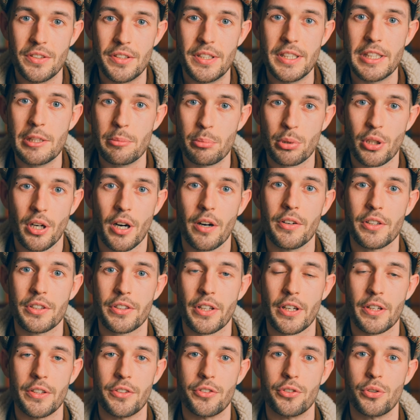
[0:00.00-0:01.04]

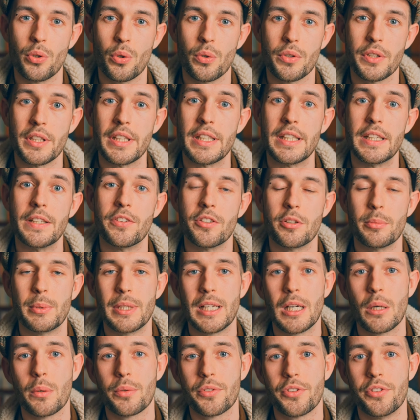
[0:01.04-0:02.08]
deprioritize your needs to
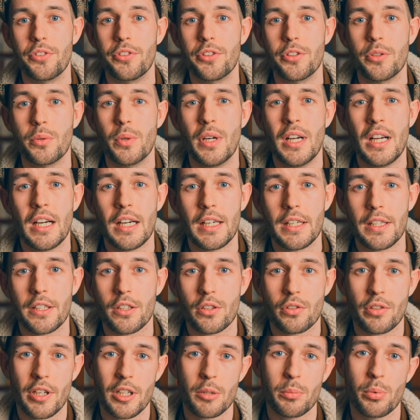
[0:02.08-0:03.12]
be able to do an
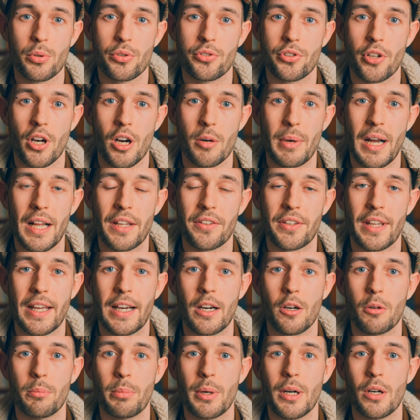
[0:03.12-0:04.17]
incredible job as a
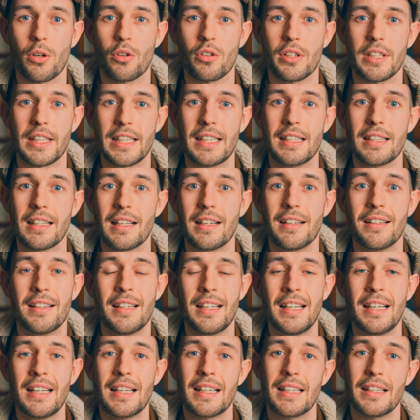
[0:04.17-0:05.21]
helper or a healer
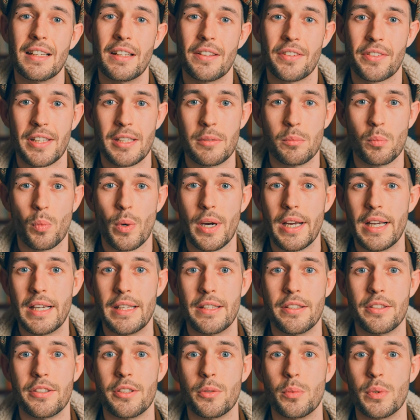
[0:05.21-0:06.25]
in the same way
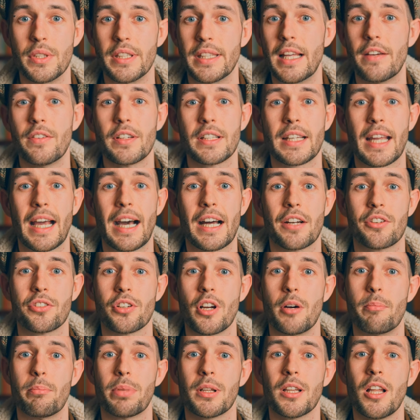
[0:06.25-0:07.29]
that you would never catch
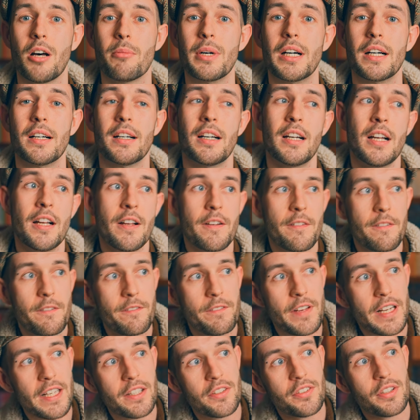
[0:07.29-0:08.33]
a plumber
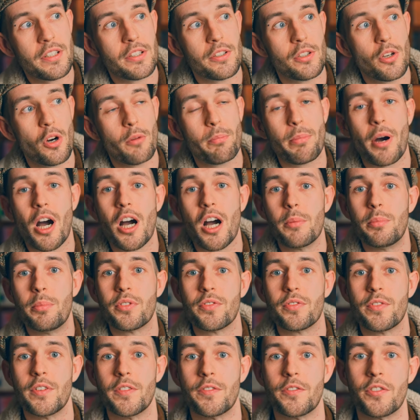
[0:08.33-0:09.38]
fixing your
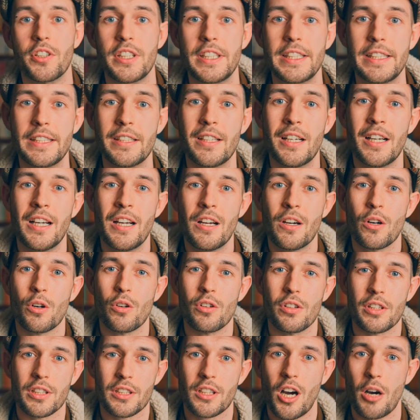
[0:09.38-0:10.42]
pipes for free
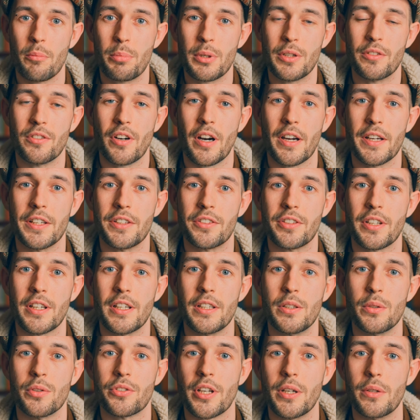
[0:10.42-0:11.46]
or a copywriter
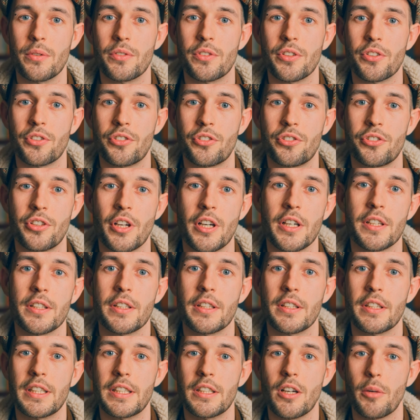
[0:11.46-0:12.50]
who's going to
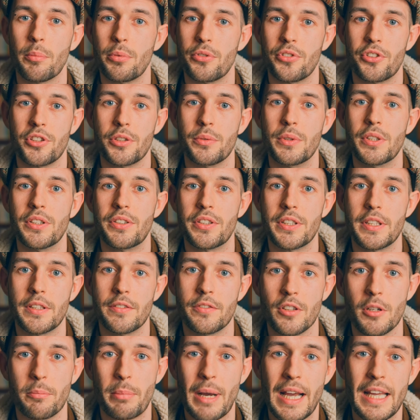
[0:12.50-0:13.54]
shun the opportunity
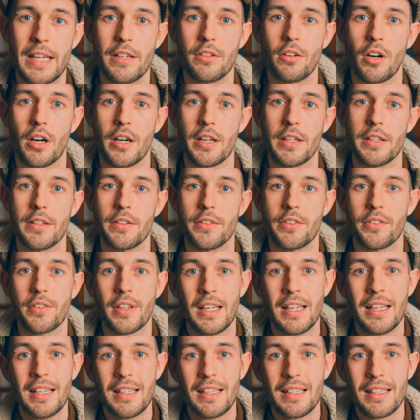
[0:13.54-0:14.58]
for a pay rise.
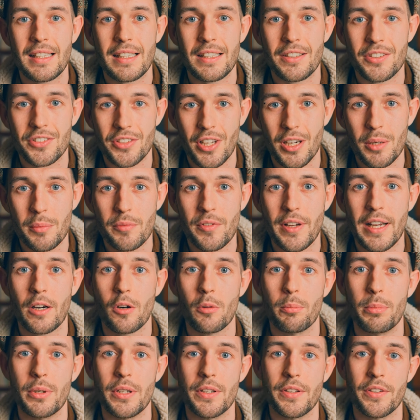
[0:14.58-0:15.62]
It's time for
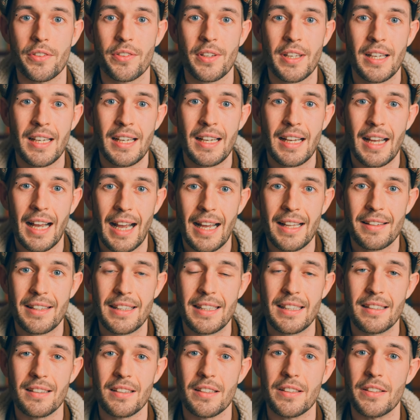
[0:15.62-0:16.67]
helpers and
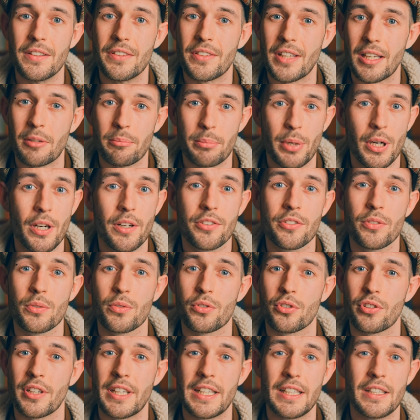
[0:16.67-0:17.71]
healers and personal
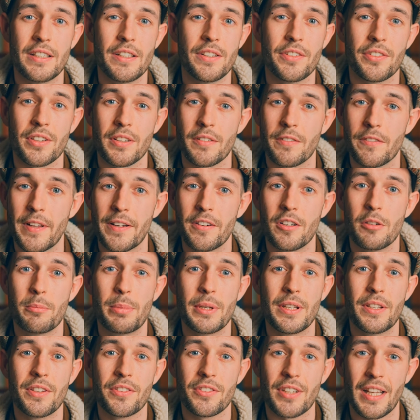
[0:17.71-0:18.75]
trainers and
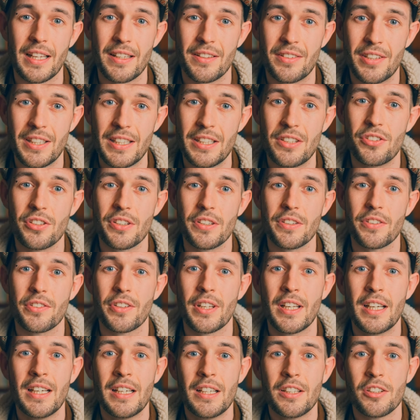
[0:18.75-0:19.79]
therapists and teachers
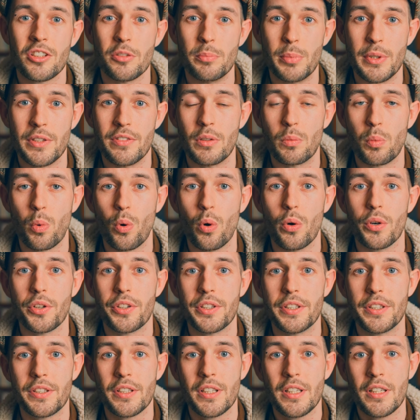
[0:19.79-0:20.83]
to be
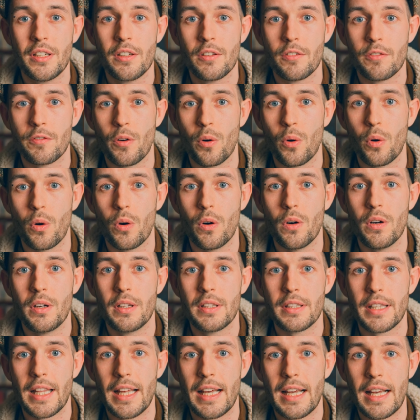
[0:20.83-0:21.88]
rewarded for
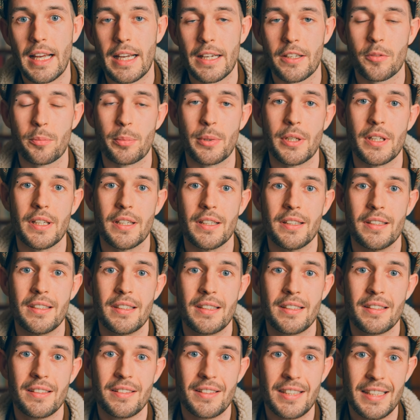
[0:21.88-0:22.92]
their
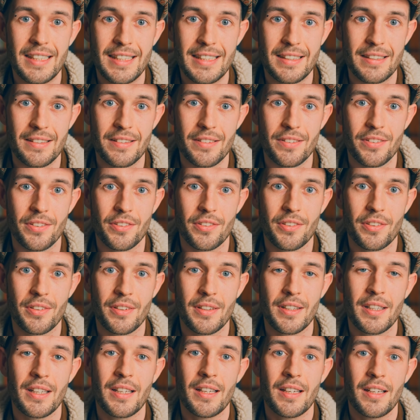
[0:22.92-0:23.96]
expertise.
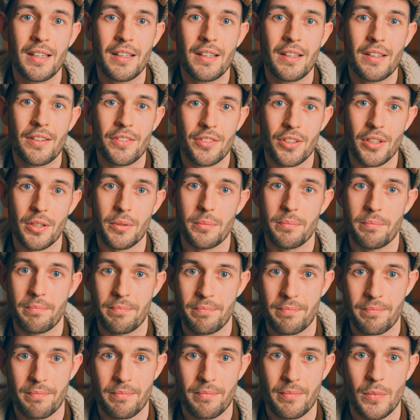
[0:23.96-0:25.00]
So,
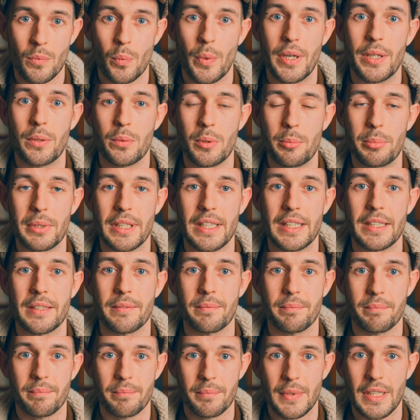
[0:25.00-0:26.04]
where do we
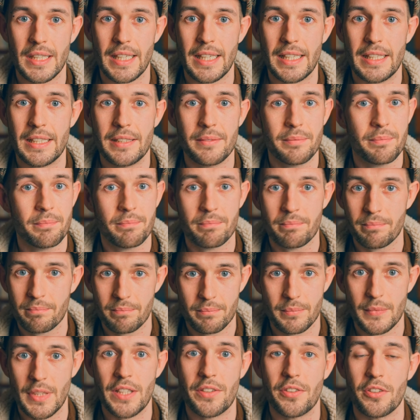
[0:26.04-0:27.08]
begin? Again,
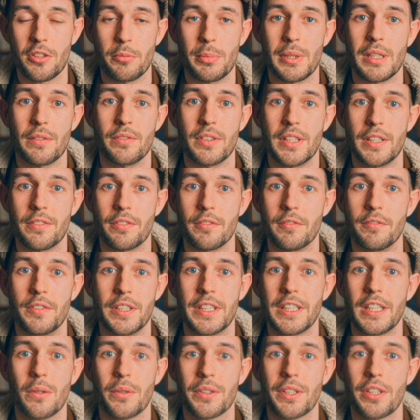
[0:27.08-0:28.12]
this is a bit of a different
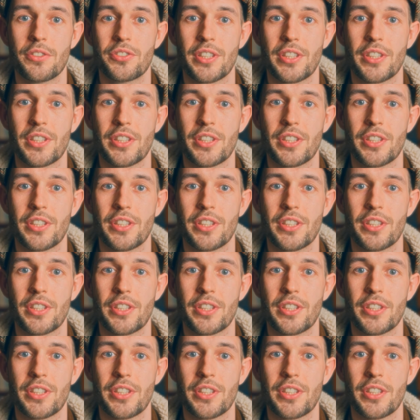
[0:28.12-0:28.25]
video on the